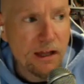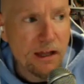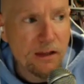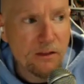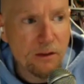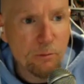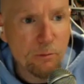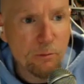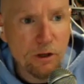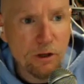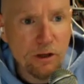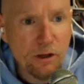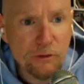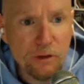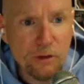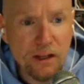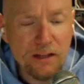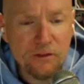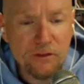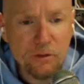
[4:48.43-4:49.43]
then we
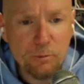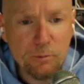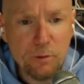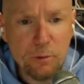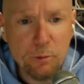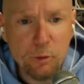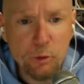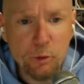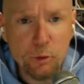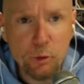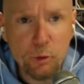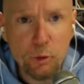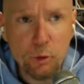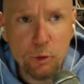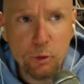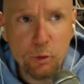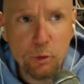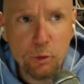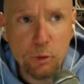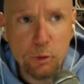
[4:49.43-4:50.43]
also had some people
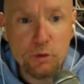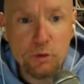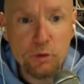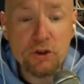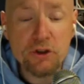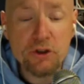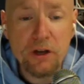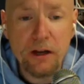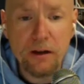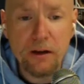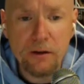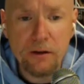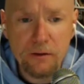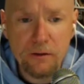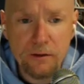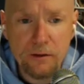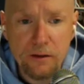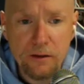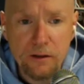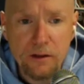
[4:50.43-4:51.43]
who
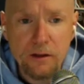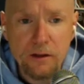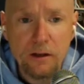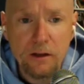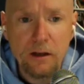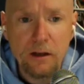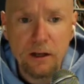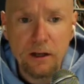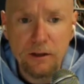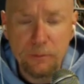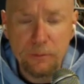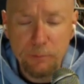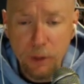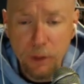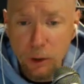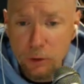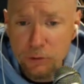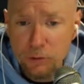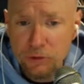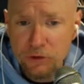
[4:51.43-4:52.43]
shared
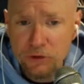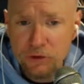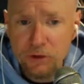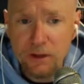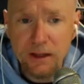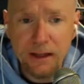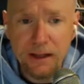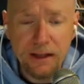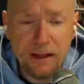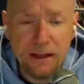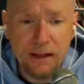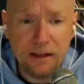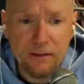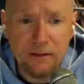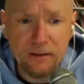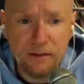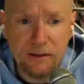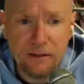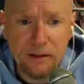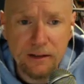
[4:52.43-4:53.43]
posts
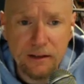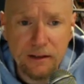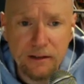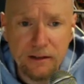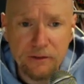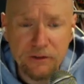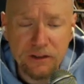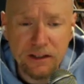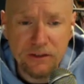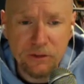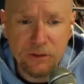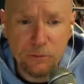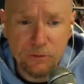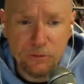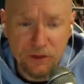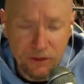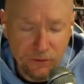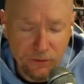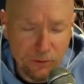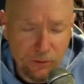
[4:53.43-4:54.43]
and sent
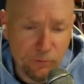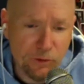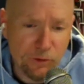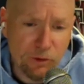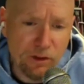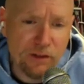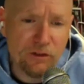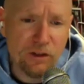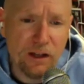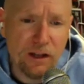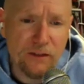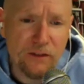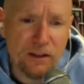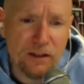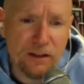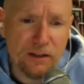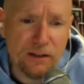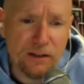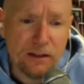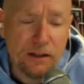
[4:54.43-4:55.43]
some screenshots
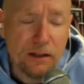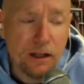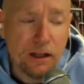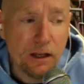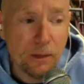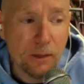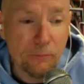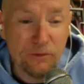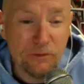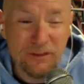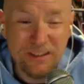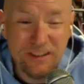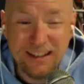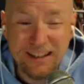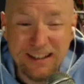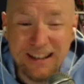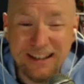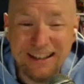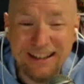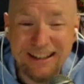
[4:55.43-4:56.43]
in to
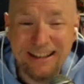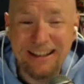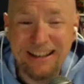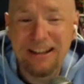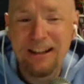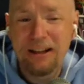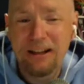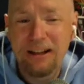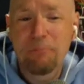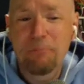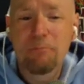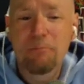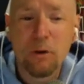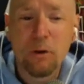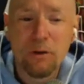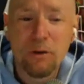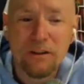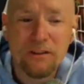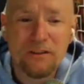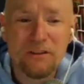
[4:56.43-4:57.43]
get like a
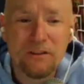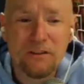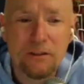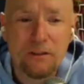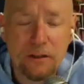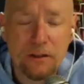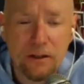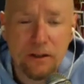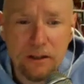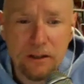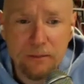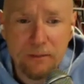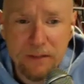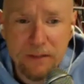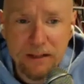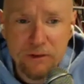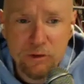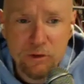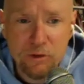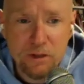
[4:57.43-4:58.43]
bonus
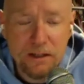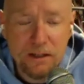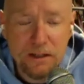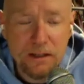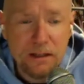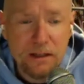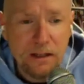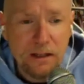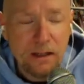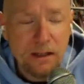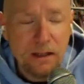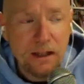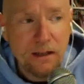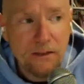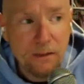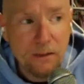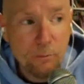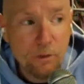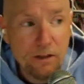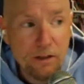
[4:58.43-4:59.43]
entry. And
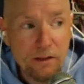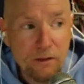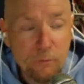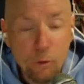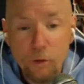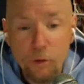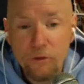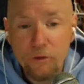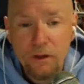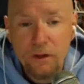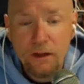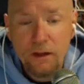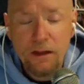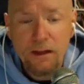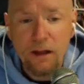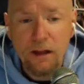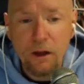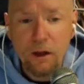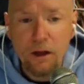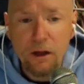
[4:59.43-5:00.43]
then we, of course,
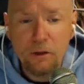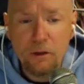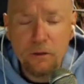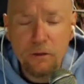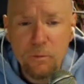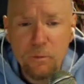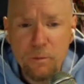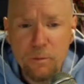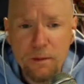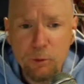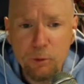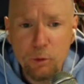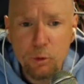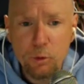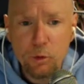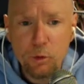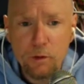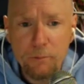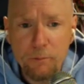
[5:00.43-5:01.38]
all of the people who are